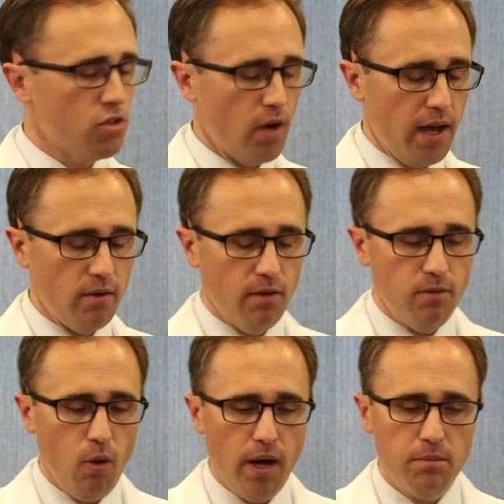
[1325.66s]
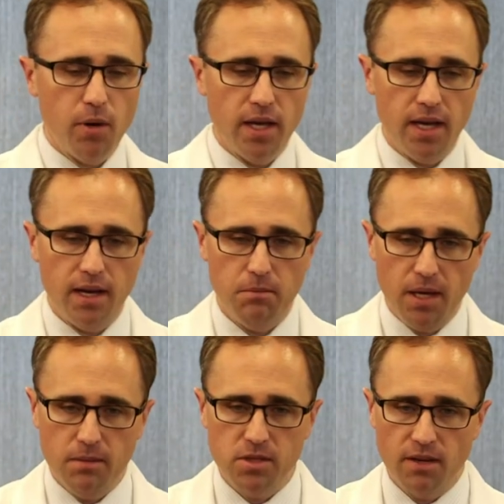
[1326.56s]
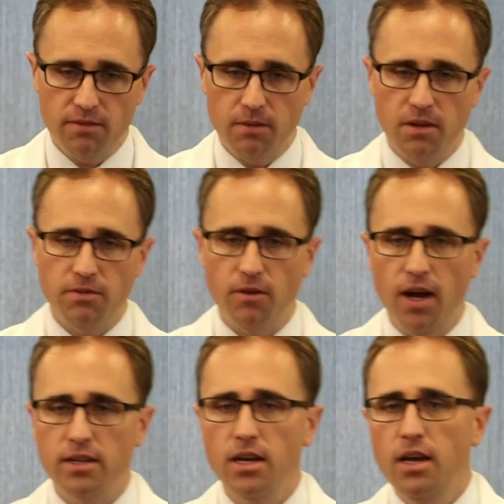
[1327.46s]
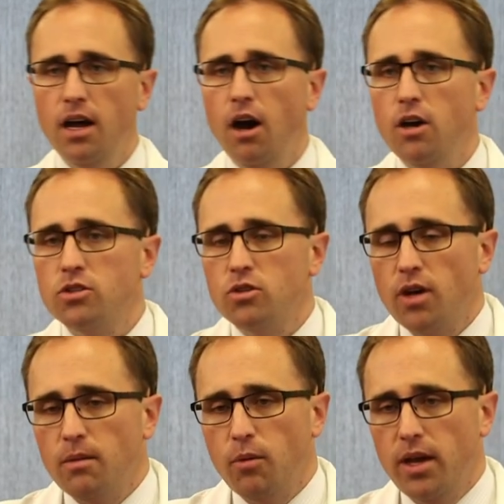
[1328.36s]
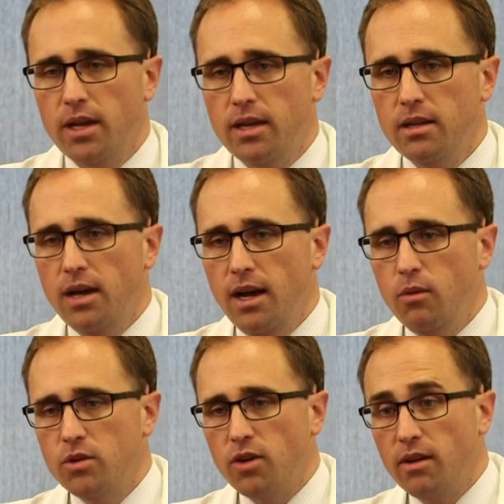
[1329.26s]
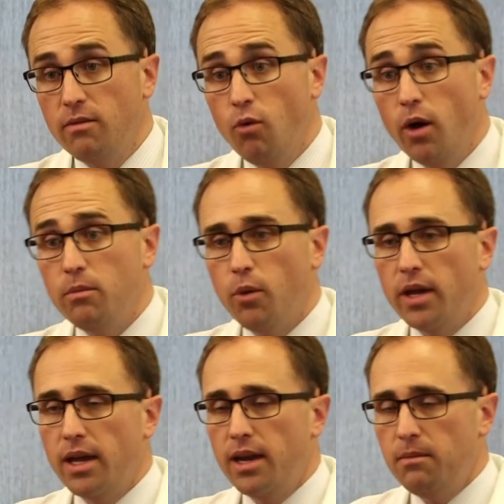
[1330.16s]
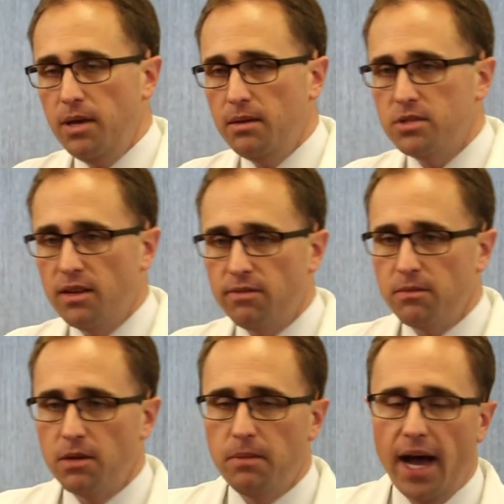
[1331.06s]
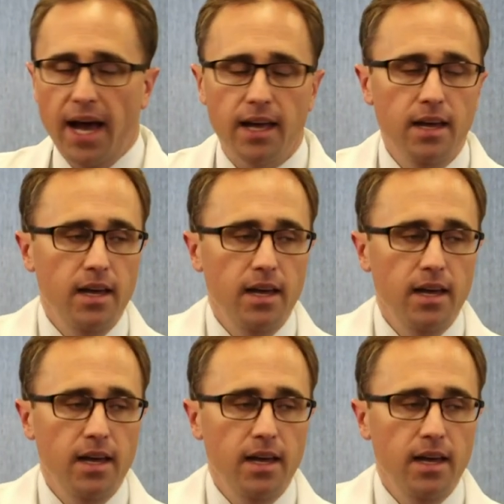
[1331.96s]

try to avoid bringing any beams in from the front. Also try to bring in, uh, we try to avoid bringing any beams in from the back.